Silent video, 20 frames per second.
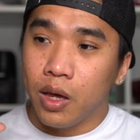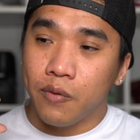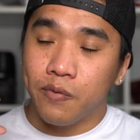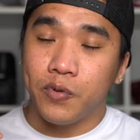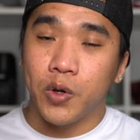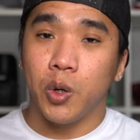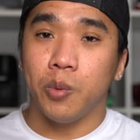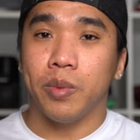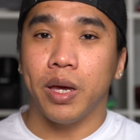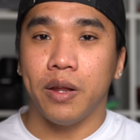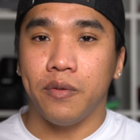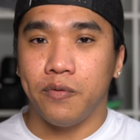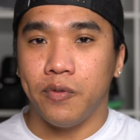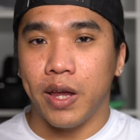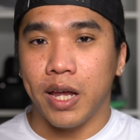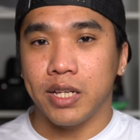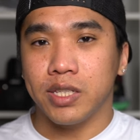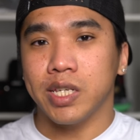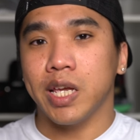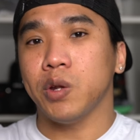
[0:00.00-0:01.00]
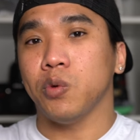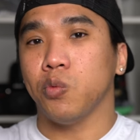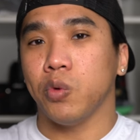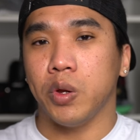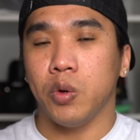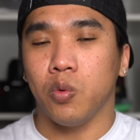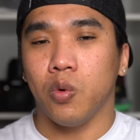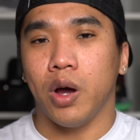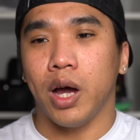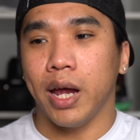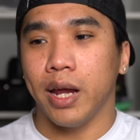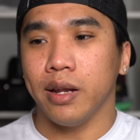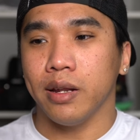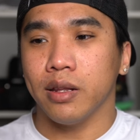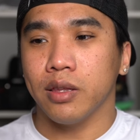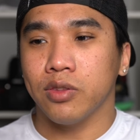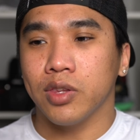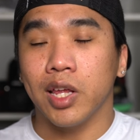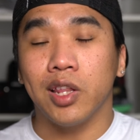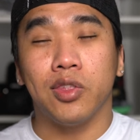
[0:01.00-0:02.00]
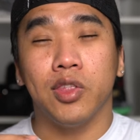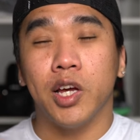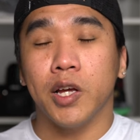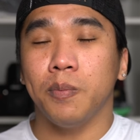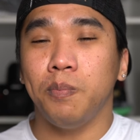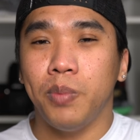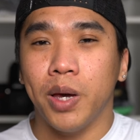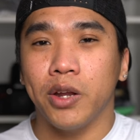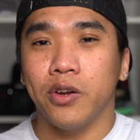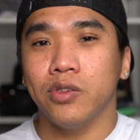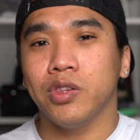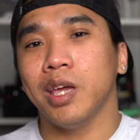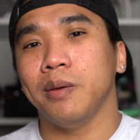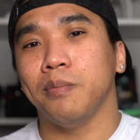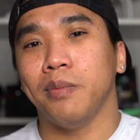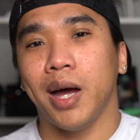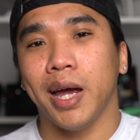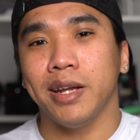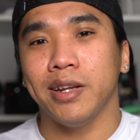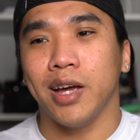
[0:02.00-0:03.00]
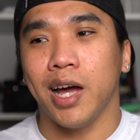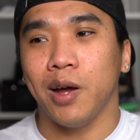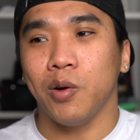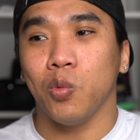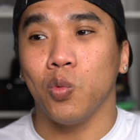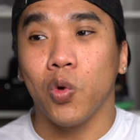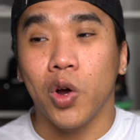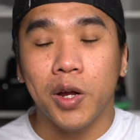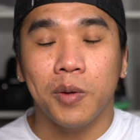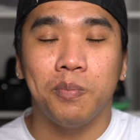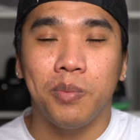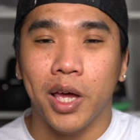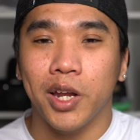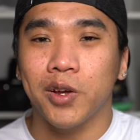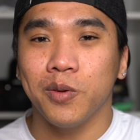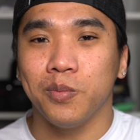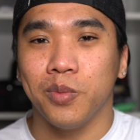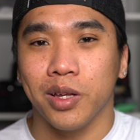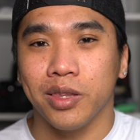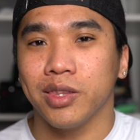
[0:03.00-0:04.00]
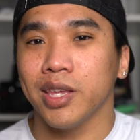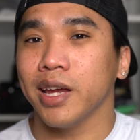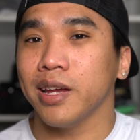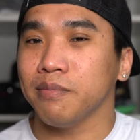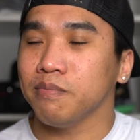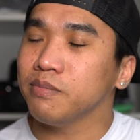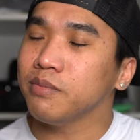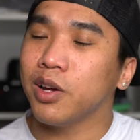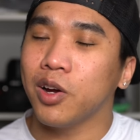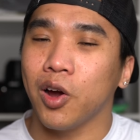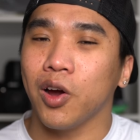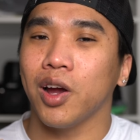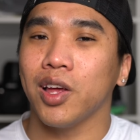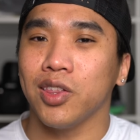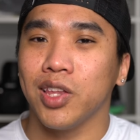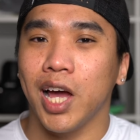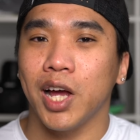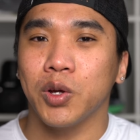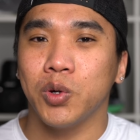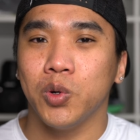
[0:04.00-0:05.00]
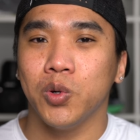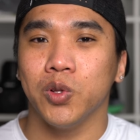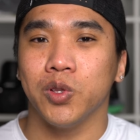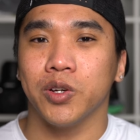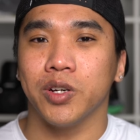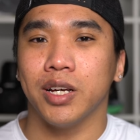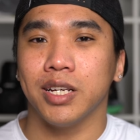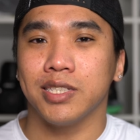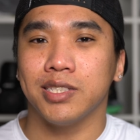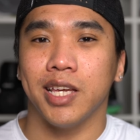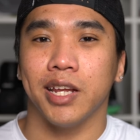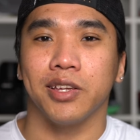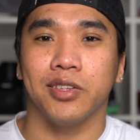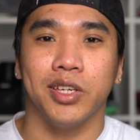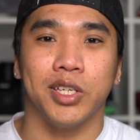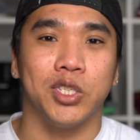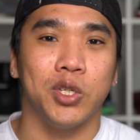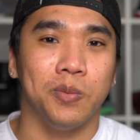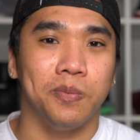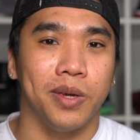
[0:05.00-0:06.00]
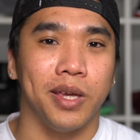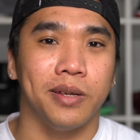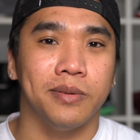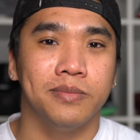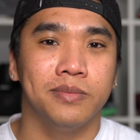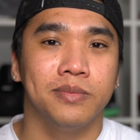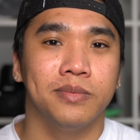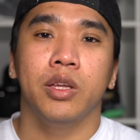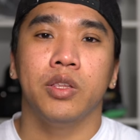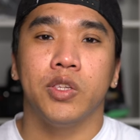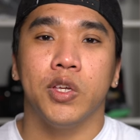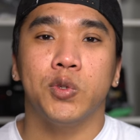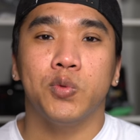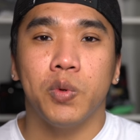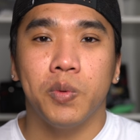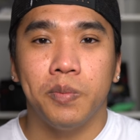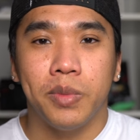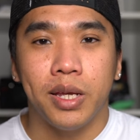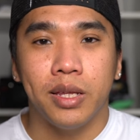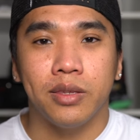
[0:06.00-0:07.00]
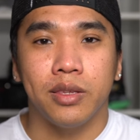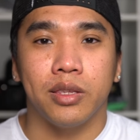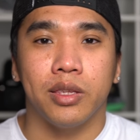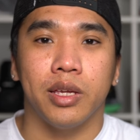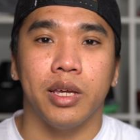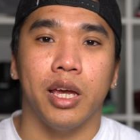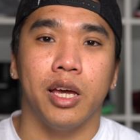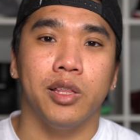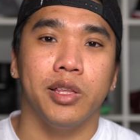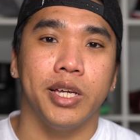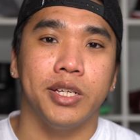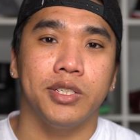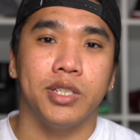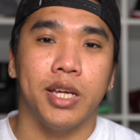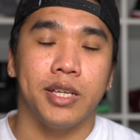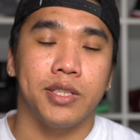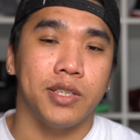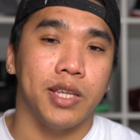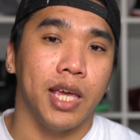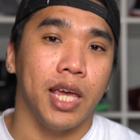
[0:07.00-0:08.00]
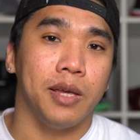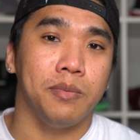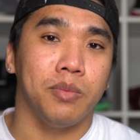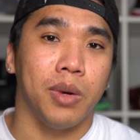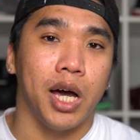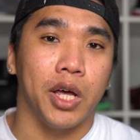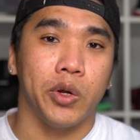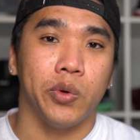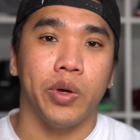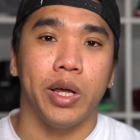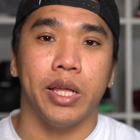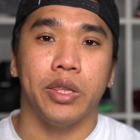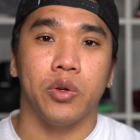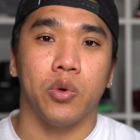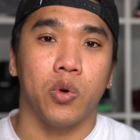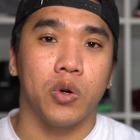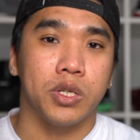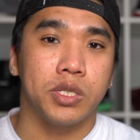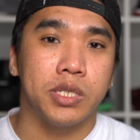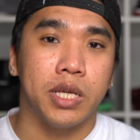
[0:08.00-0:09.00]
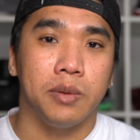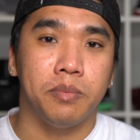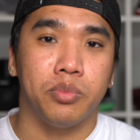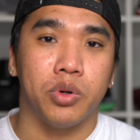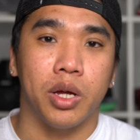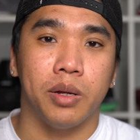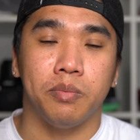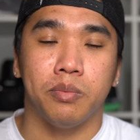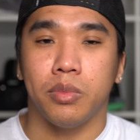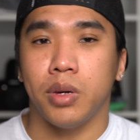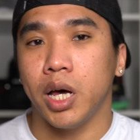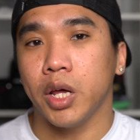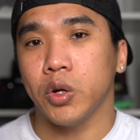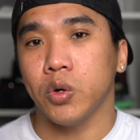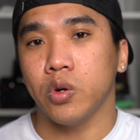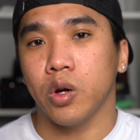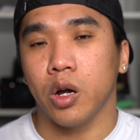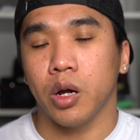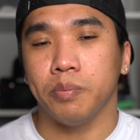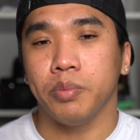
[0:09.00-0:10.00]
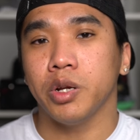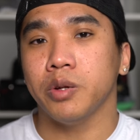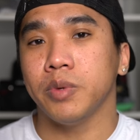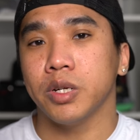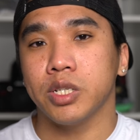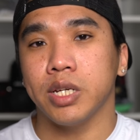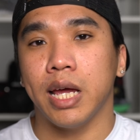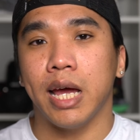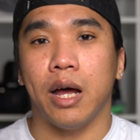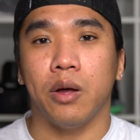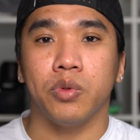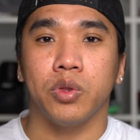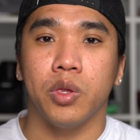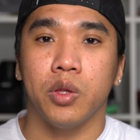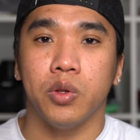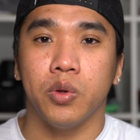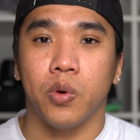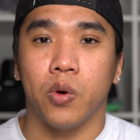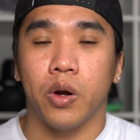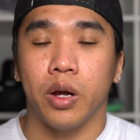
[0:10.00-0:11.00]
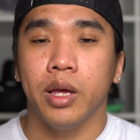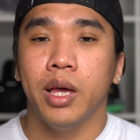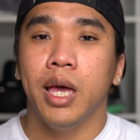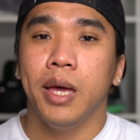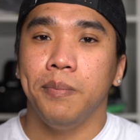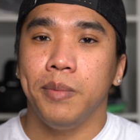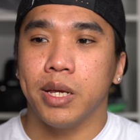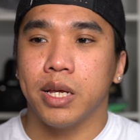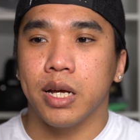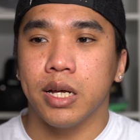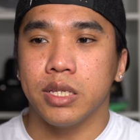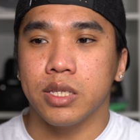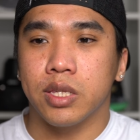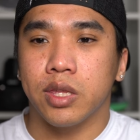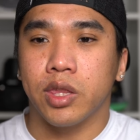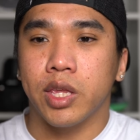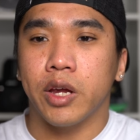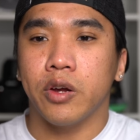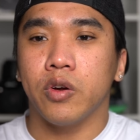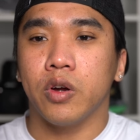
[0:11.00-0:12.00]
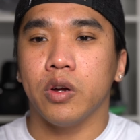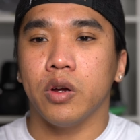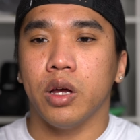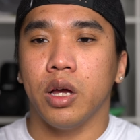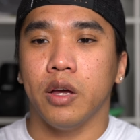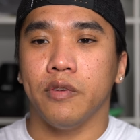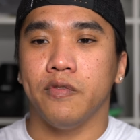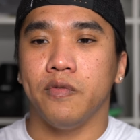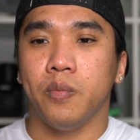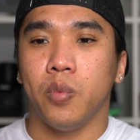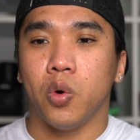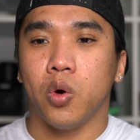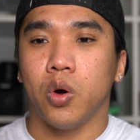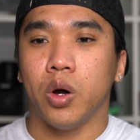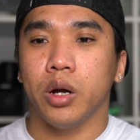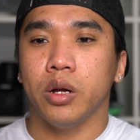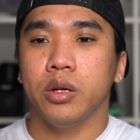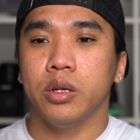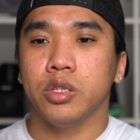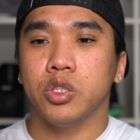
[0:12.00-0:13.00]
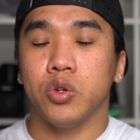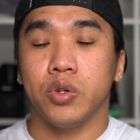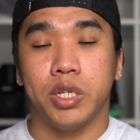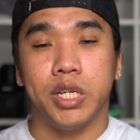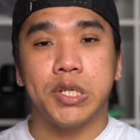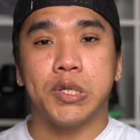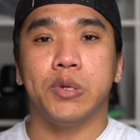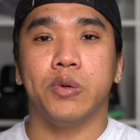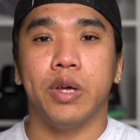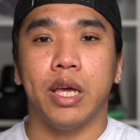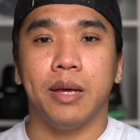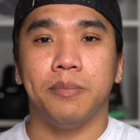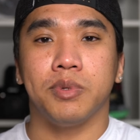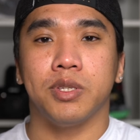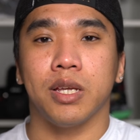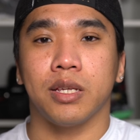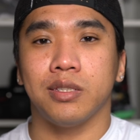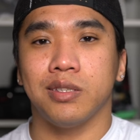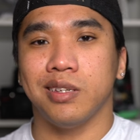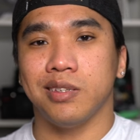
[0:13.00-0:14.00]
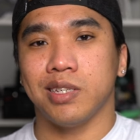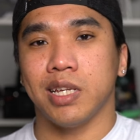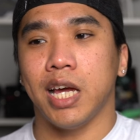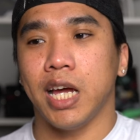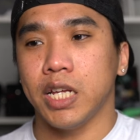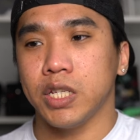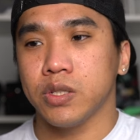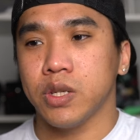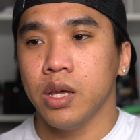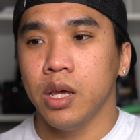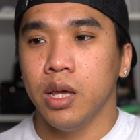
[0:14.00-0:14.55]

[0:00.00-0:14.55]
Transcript: film advance and rewind. They look better, they might not work better, but they are a lot cooler aesthetically to me. This would mean that the LHSA model and the Oresundsbron model are pretty much out the door because they're of more traditional M6 designs,